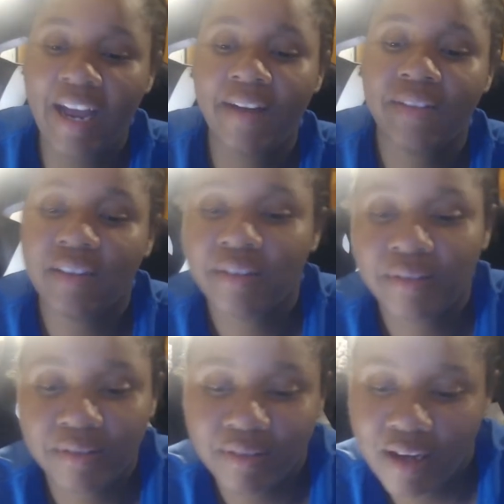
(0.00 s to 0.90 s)

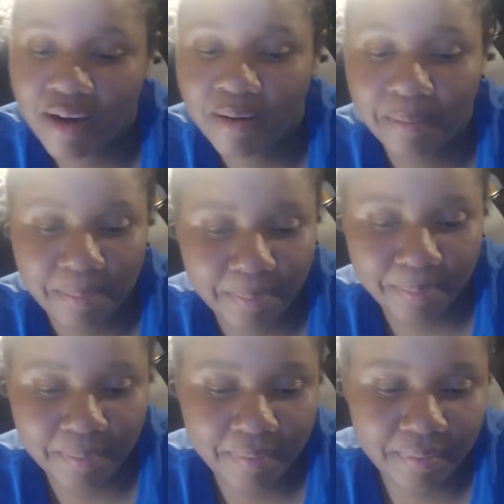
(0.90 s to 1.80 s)
little um,
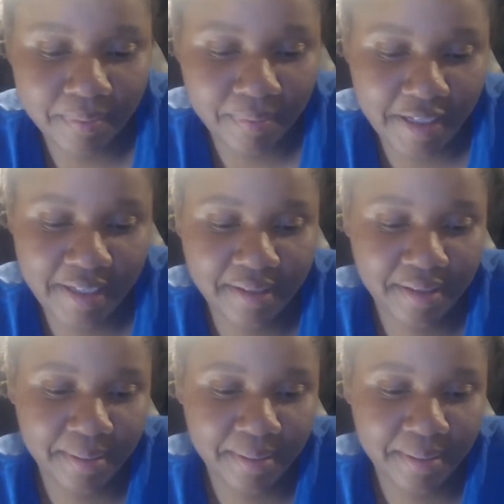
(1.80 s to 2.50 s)
desk